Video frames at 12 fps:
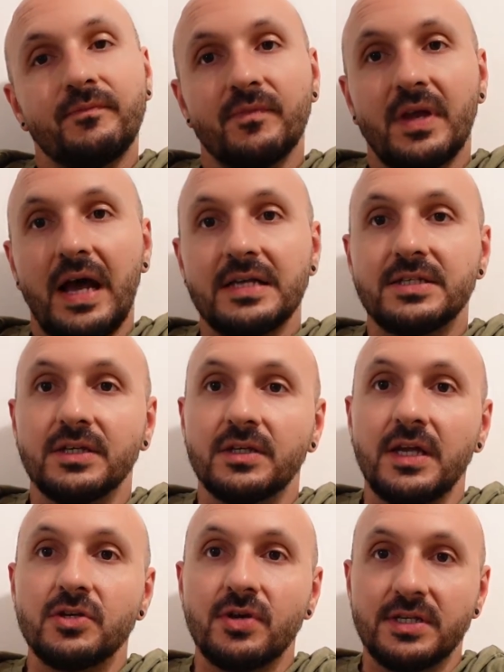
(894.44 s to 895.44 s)
That's an
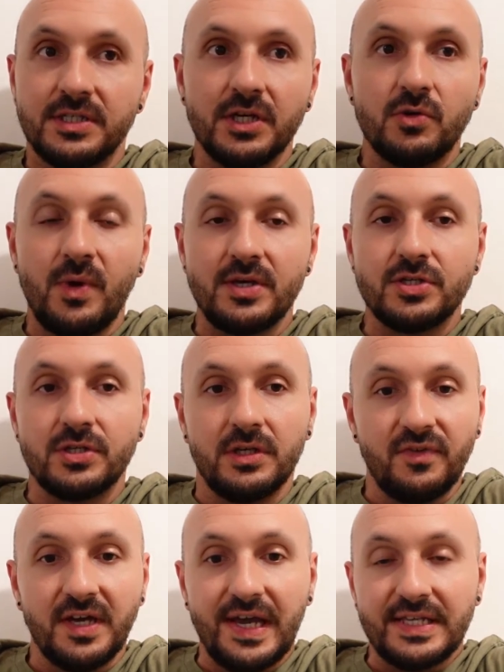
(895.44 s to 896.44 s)
interesting question. I
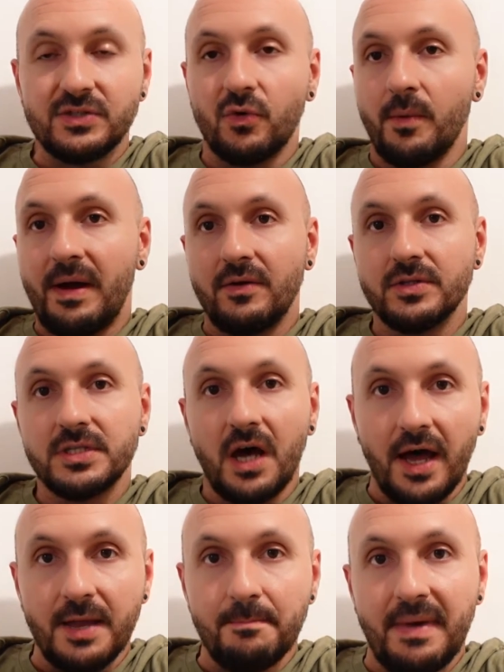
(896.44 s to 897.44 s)
think it's all about
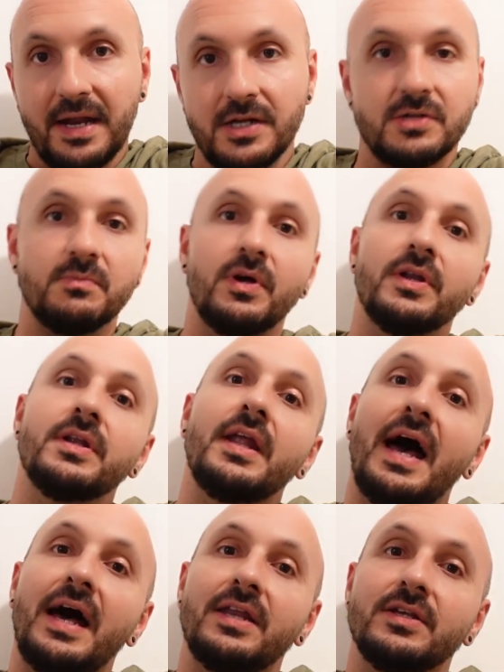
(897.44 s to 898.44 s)
time management
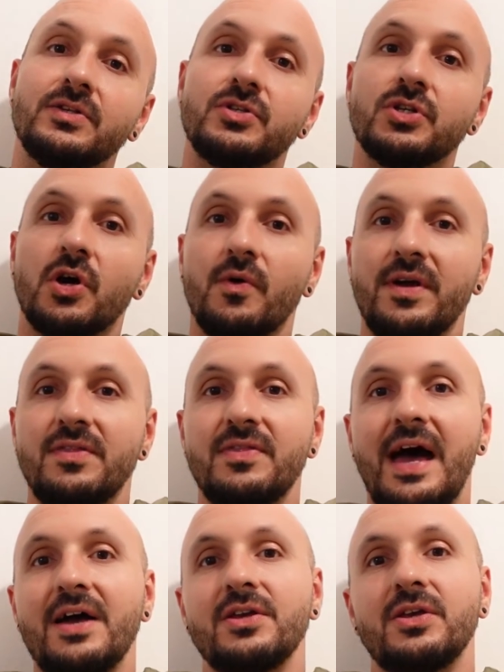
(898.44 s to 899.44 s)
and ensuring
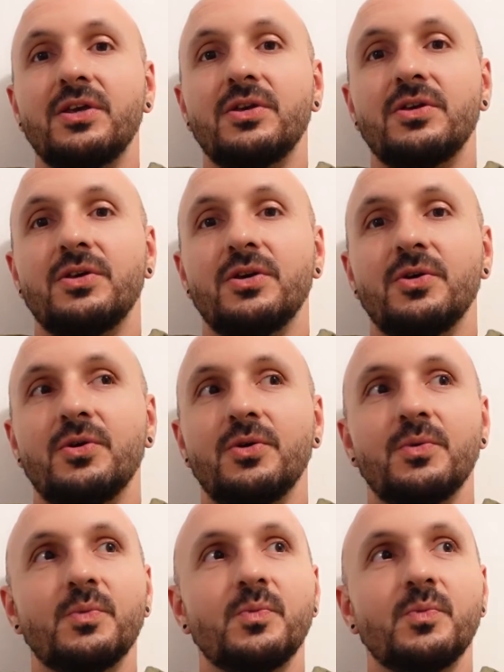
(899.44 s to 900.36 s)
that you